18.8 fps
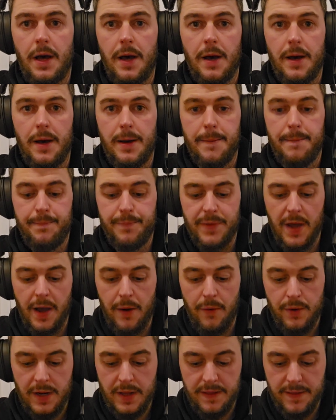The
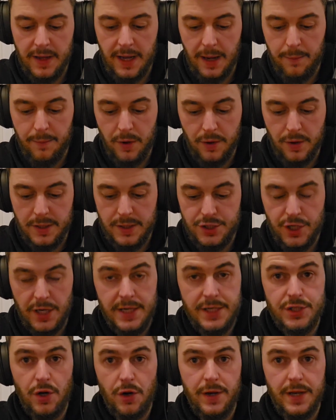only thing I'm not going to
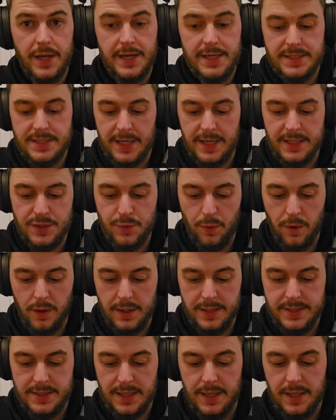change on here settings
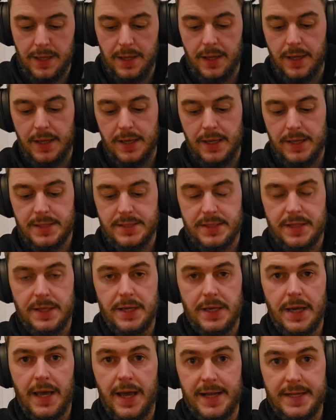wise is
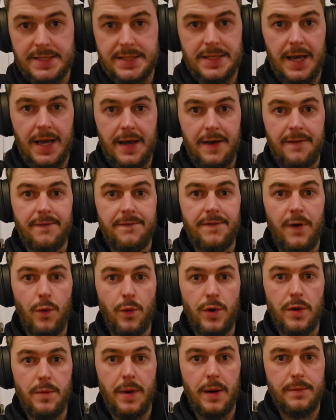the headset
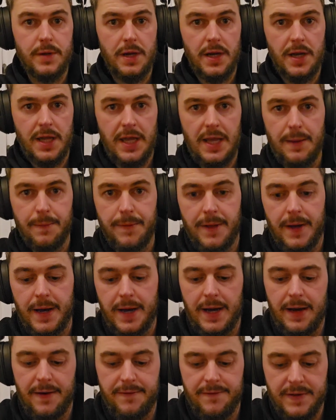volume. I'm going to keep that
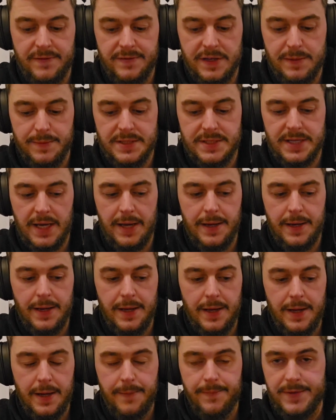at 50%.
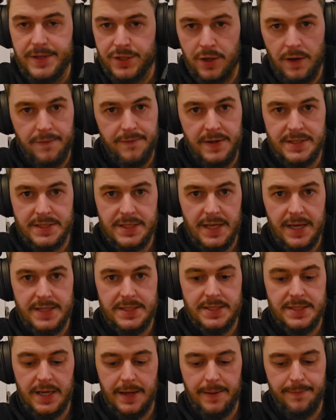It's not a fancy
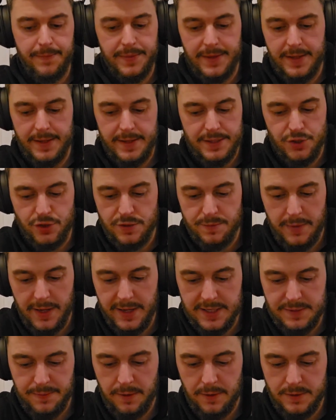headset, it's just my
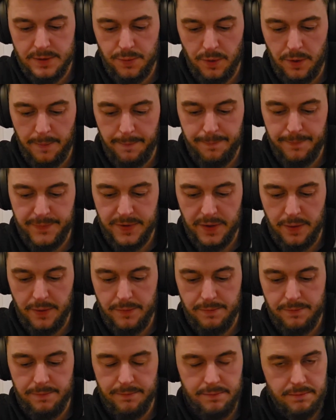Xbox One, so